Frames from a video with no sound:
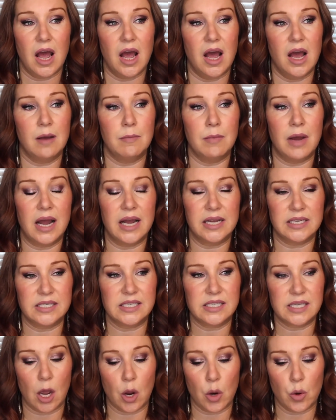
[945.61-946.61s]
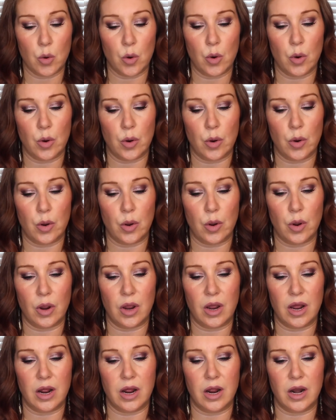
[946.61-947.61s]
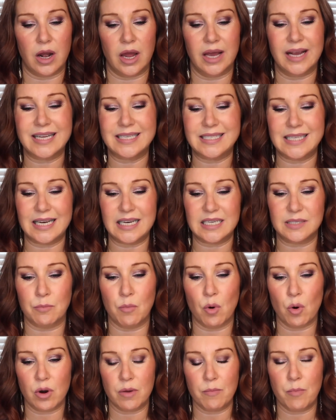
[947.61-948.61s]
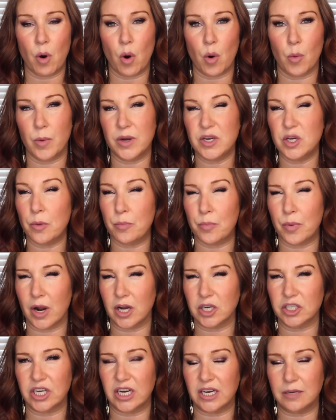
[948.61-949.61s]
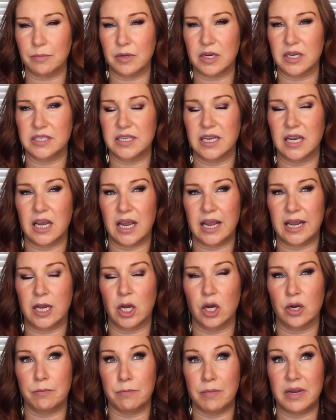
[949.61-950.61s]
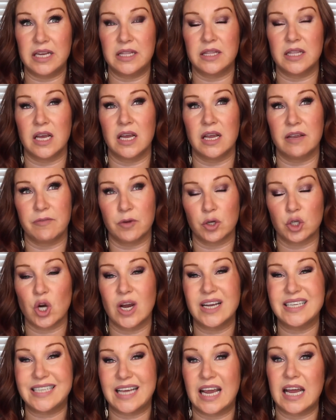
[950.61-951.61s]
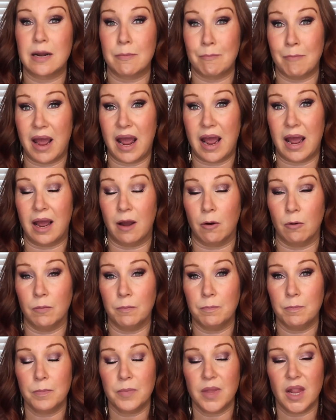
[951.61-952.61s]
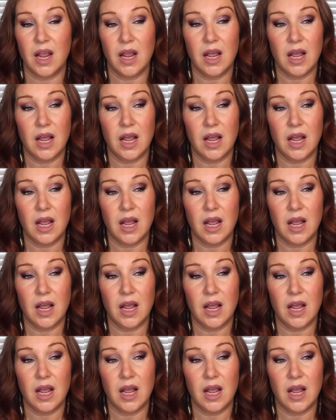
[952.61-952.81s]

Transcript: And so, like I said, it's more important when you're brushing, because it could mean that if you're trying to get a mat out